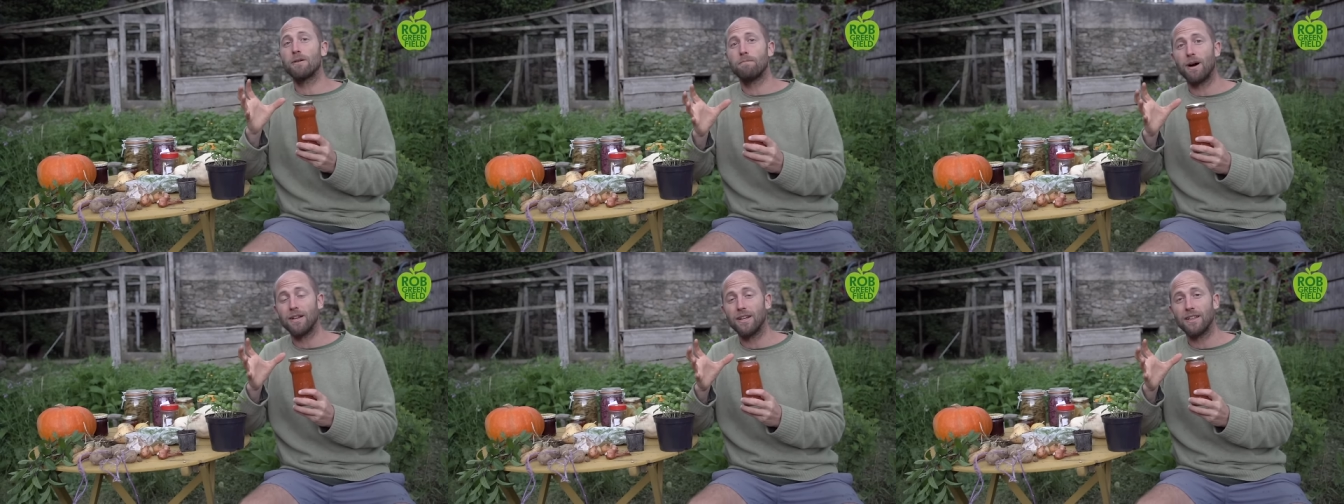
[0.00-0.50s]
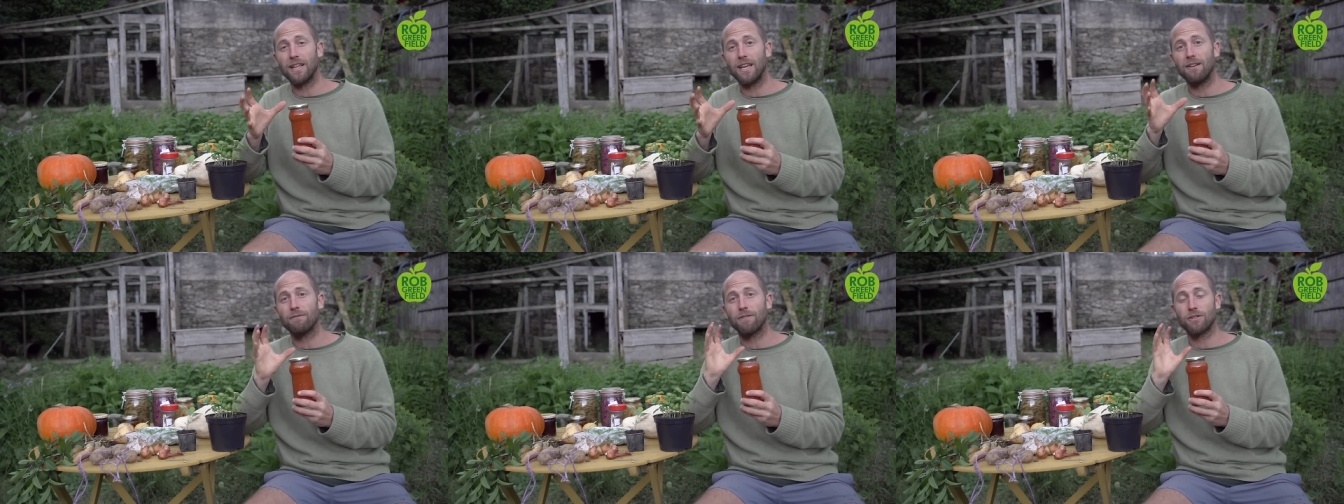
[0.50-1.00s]

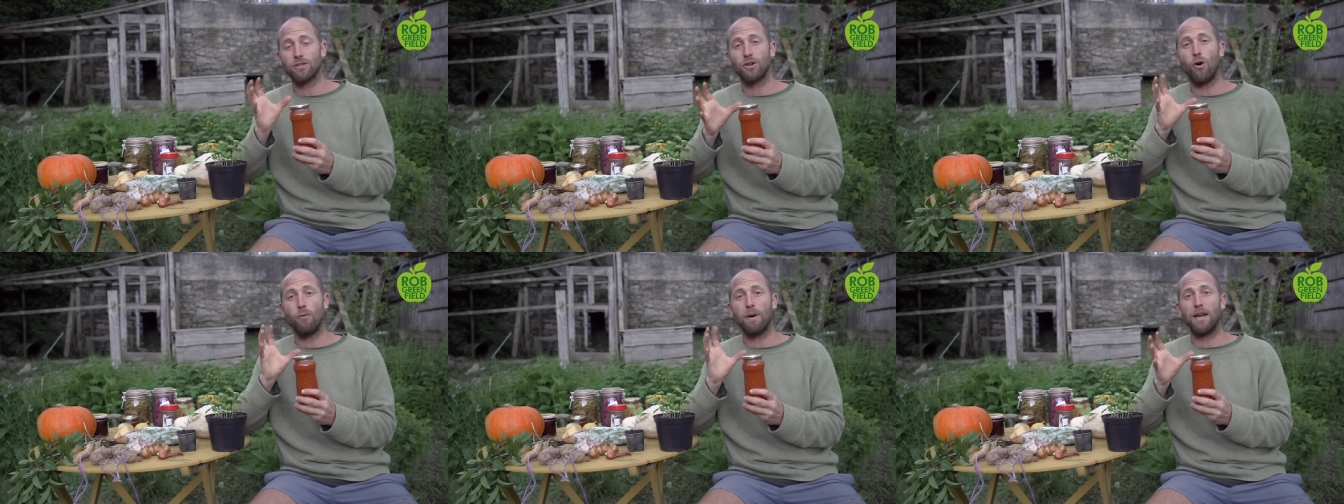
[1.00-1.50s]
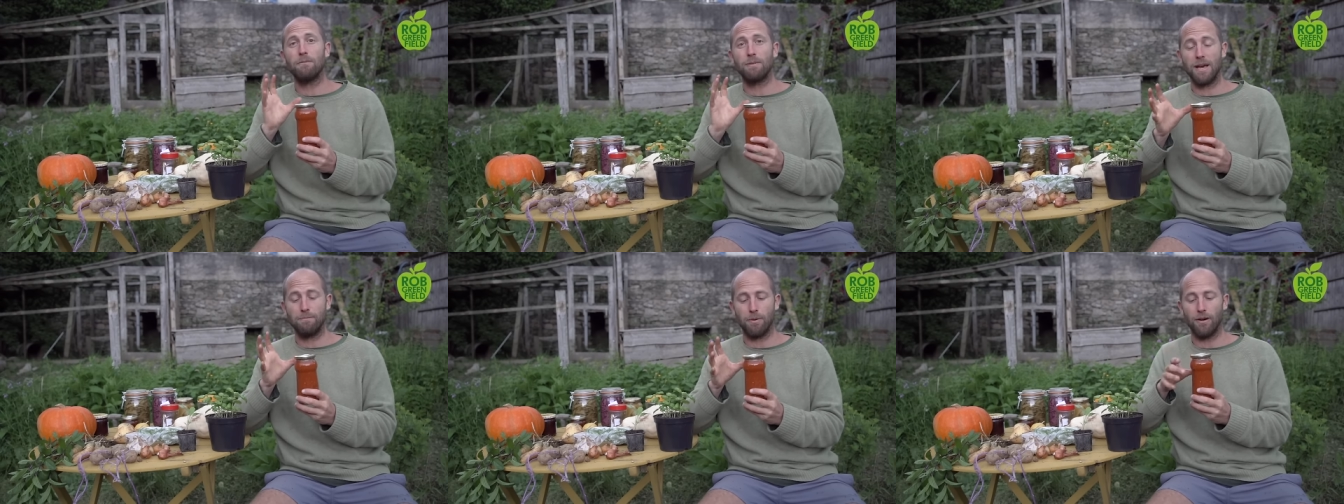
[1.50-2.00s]
abundantly for so many
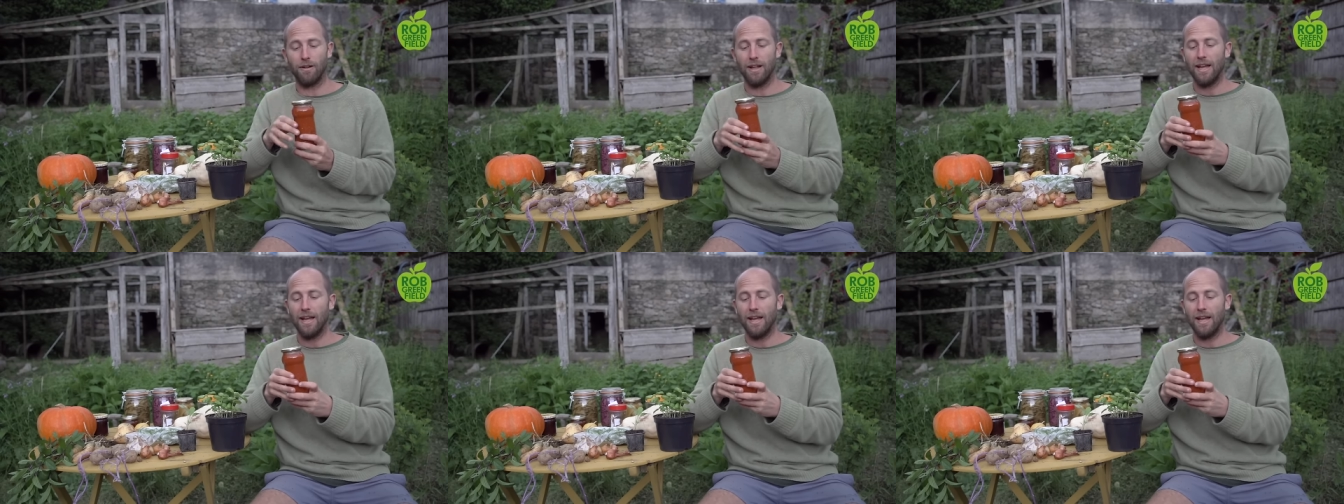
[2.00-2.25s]
people.